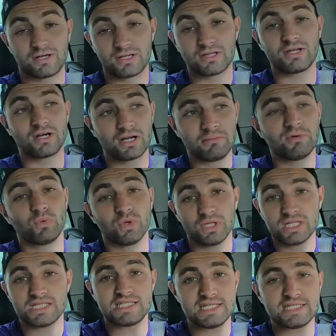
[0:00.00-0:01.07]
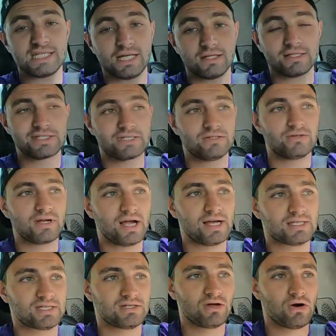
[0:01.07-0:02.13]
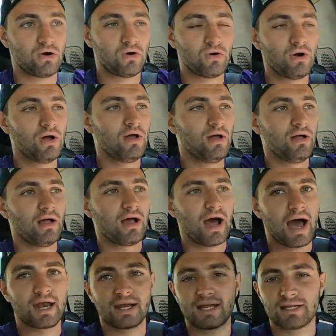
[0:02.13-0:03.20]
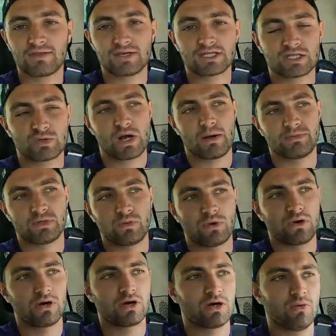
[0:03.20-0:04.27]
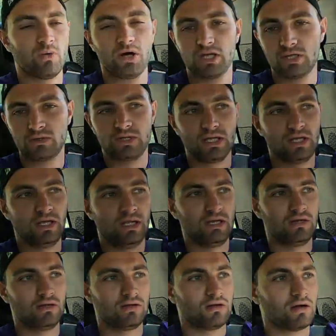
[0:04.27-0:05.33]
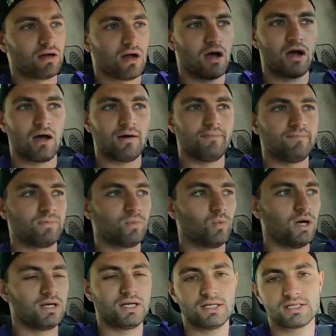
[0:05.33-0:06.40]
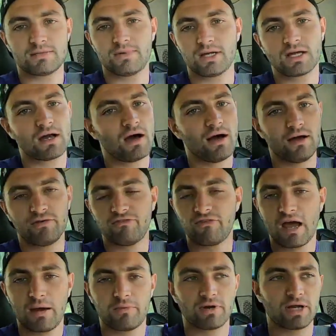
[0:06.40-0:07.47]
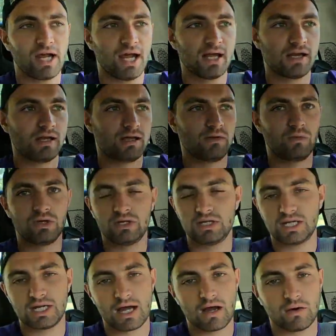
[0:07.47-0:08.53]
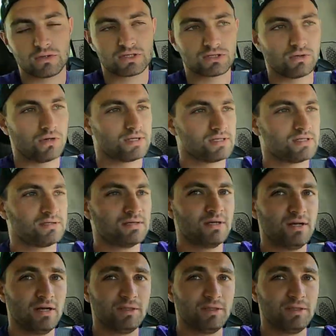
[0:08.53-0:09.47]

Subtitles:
They're gonna be really detailed, so you guys know how to get this swap to work, what you need, what needs to be cut, fabricated, what you need to outsource.